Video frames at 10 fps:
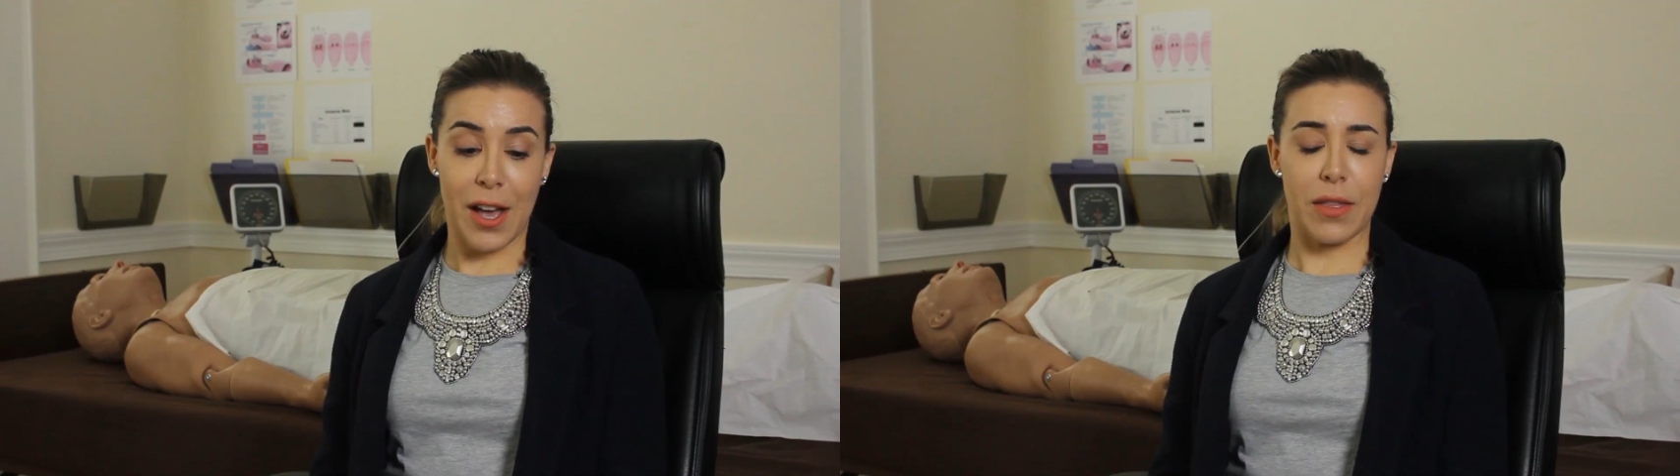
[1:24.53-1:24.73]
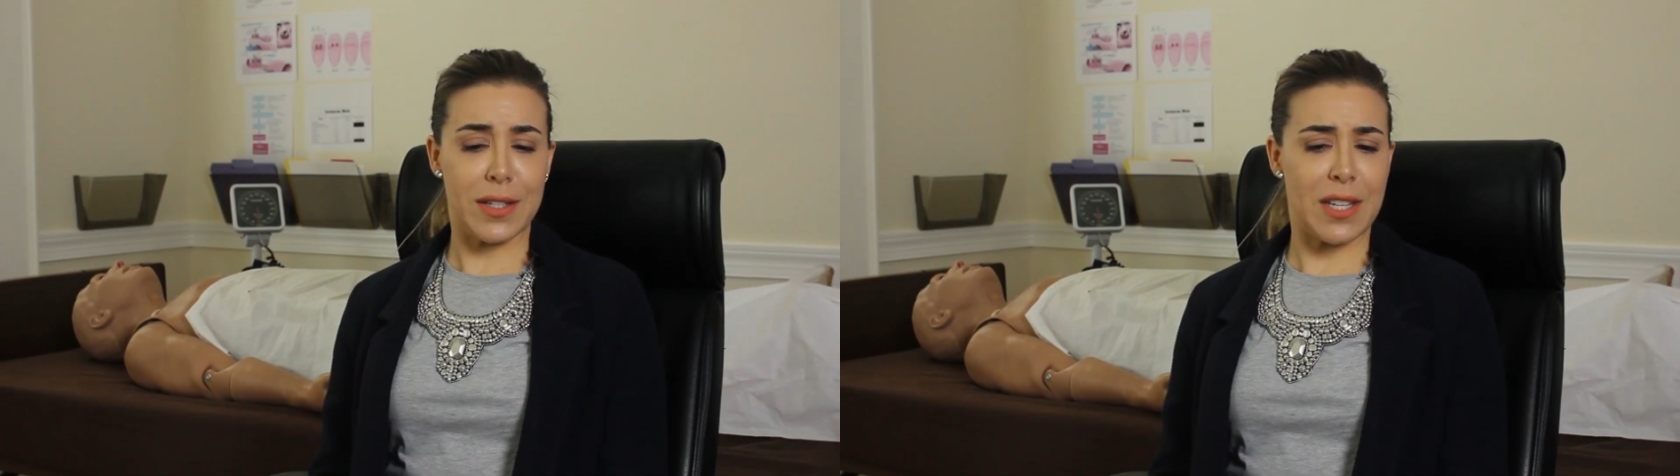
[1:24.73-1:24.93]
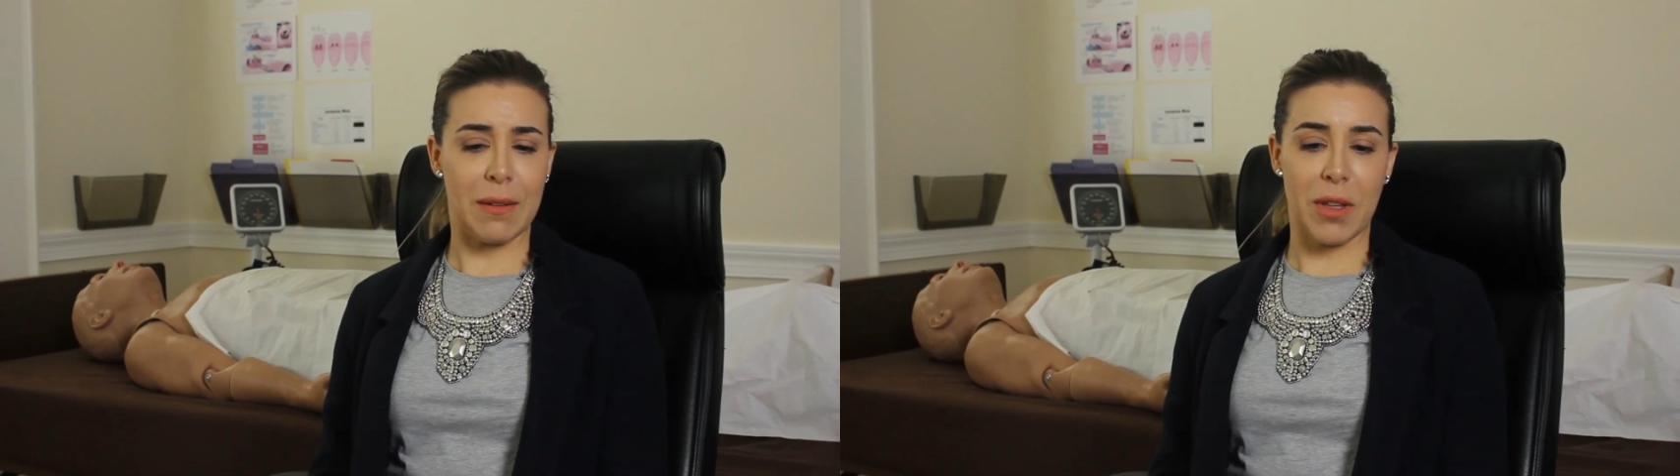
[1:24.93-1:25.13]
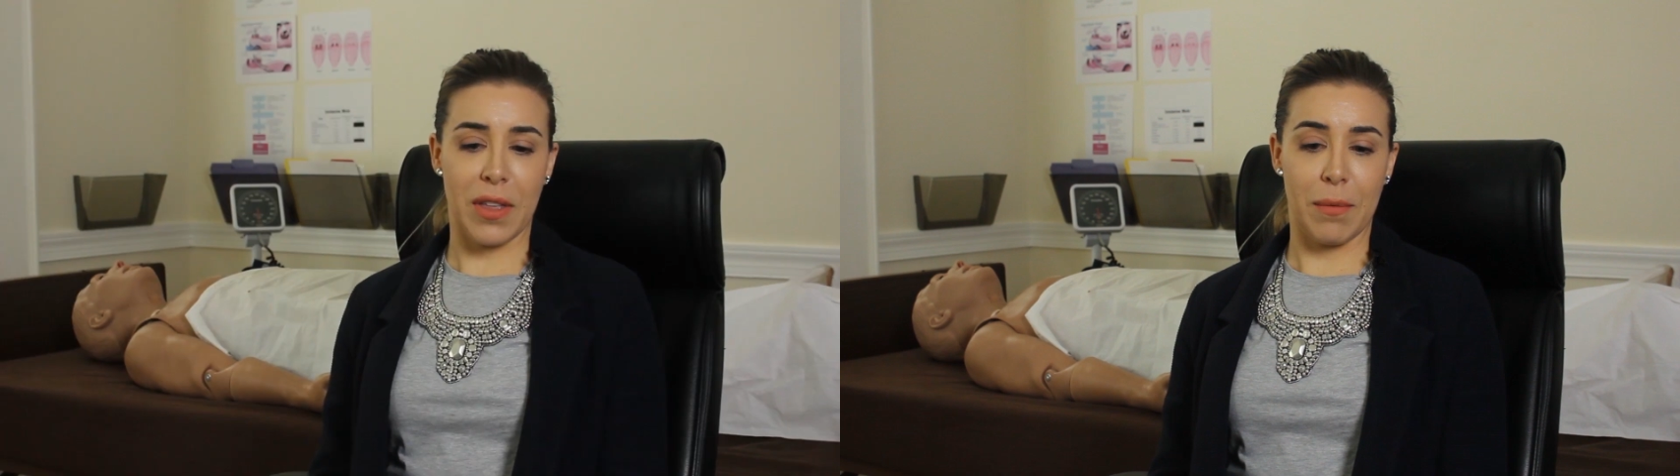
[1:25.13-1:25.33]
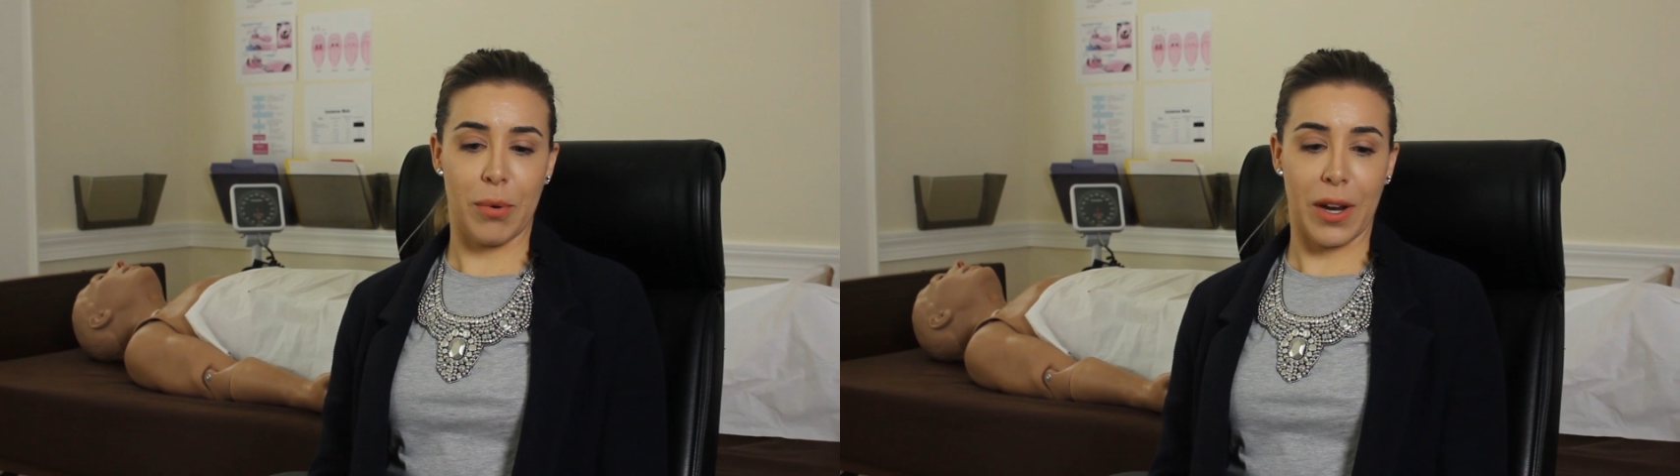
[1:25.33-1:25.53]
The team that
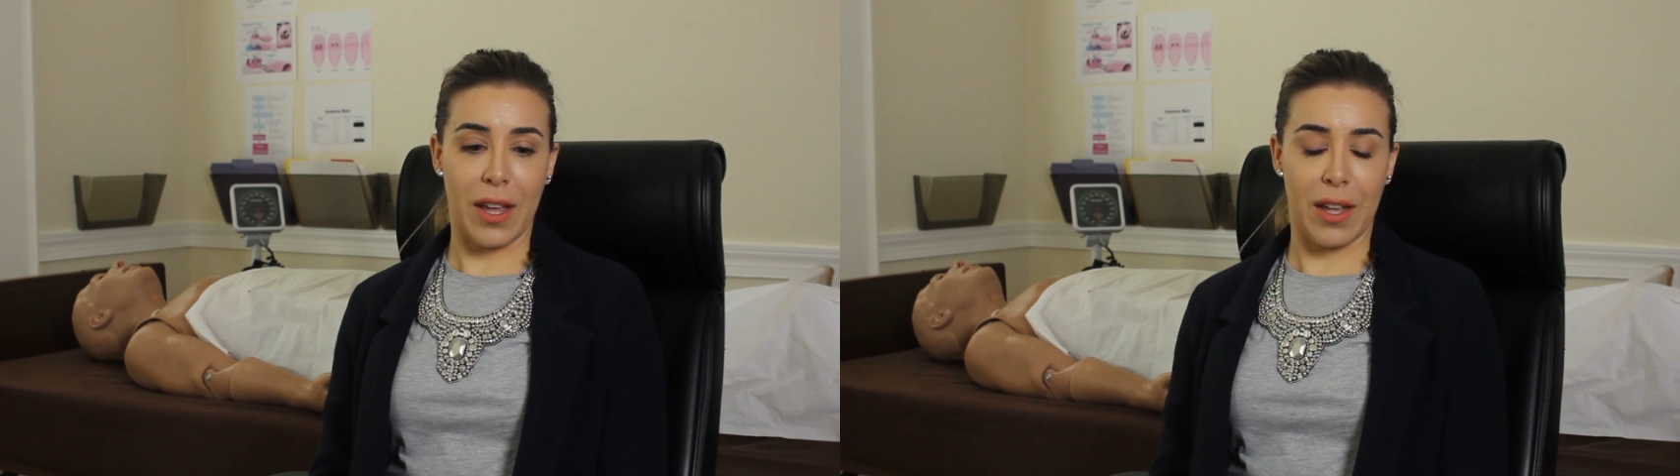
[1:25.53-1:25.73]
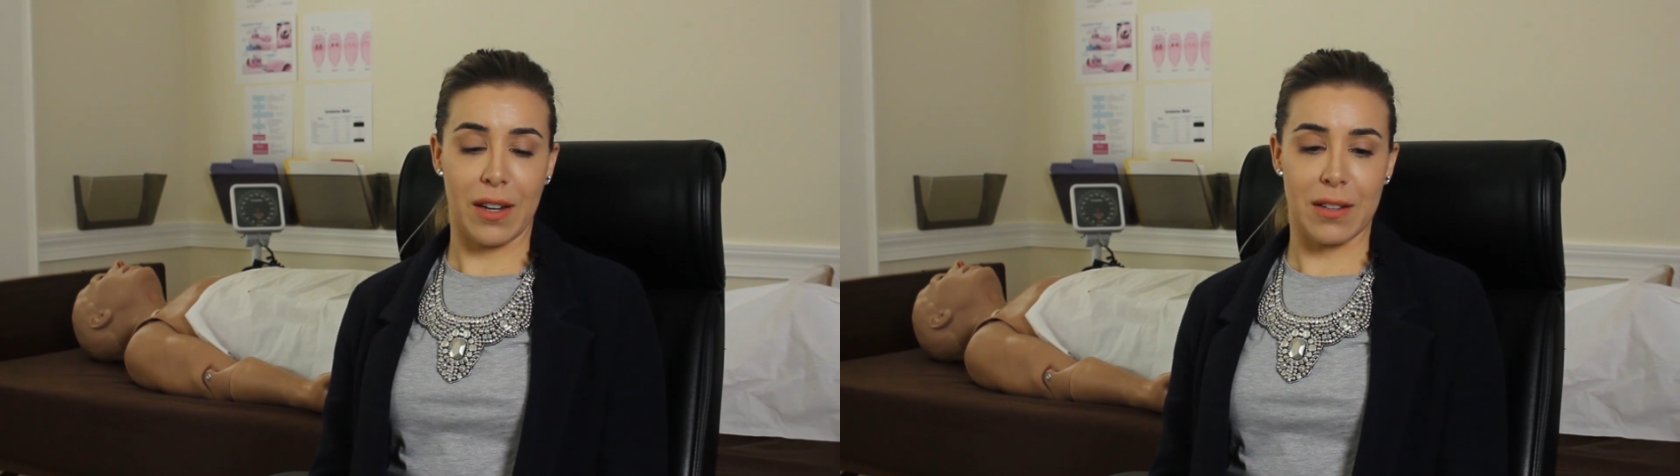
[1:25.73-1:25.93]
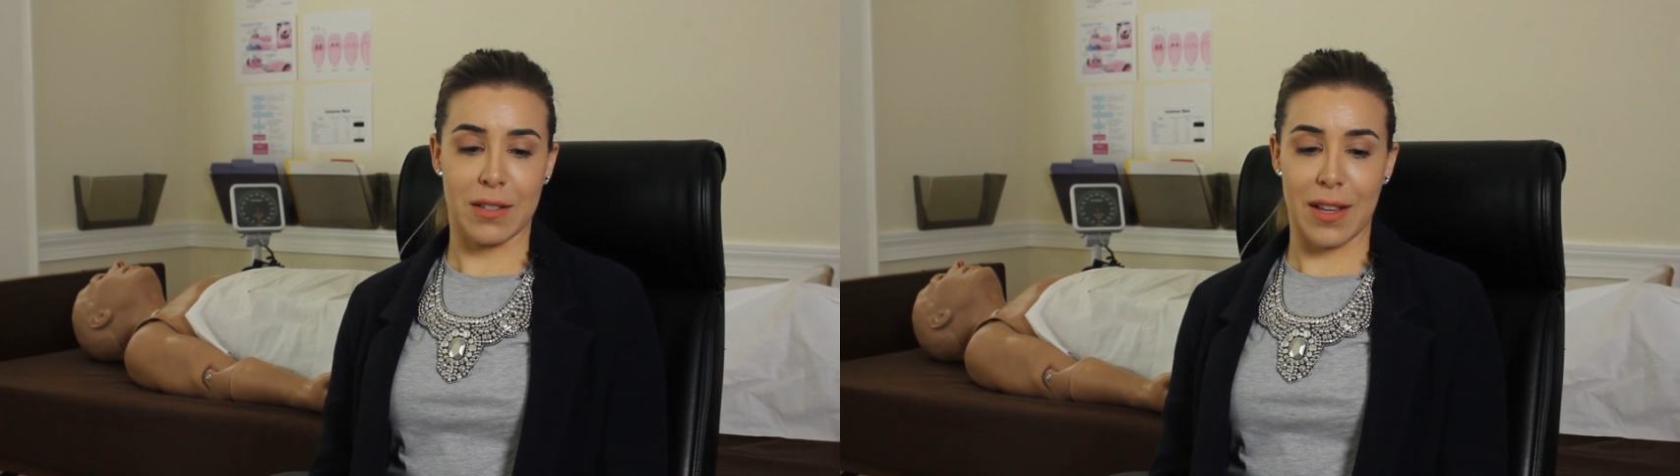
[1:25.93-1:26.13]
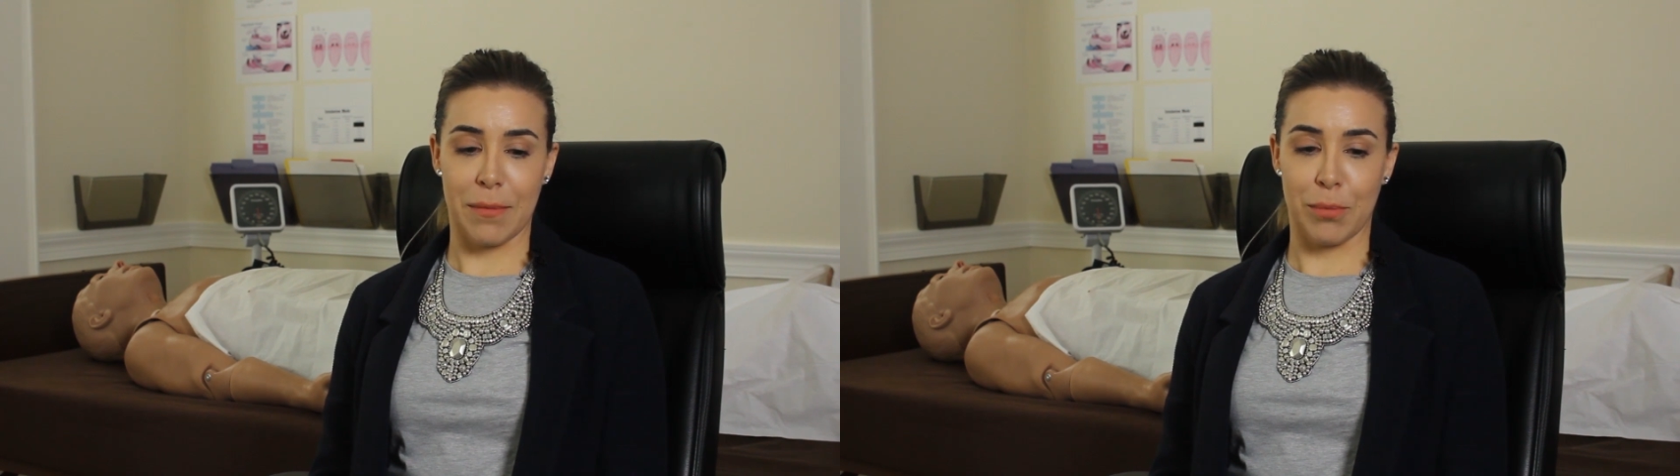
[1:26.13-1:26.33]
they bring in is